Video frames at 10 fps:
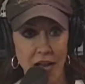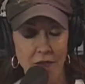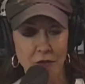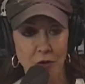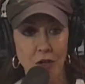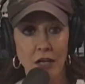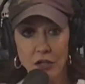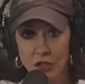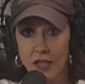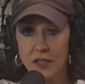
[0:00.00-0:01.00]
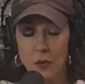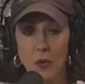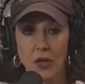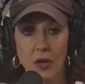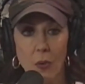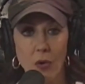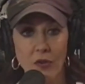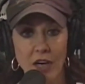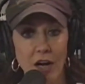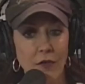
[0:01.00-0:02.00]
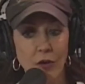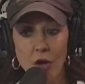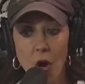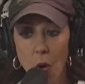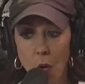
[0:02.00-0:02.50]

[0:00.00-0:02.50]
after she has, quote unquote, recovered,